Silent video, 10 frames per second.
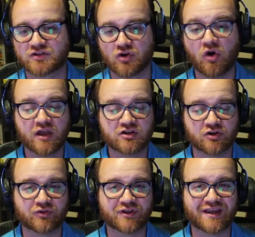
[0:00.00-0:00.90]
So
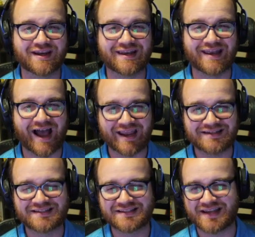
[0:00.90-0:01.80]
generally
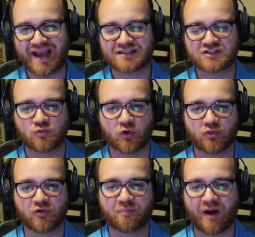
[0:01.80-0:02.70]
9 stats
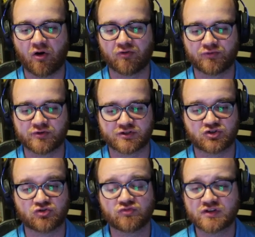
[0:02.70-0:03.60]
worth of power for just
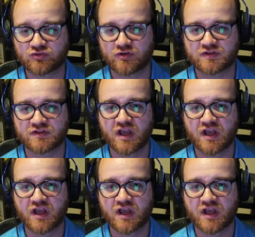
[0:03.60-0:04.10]
2 resources,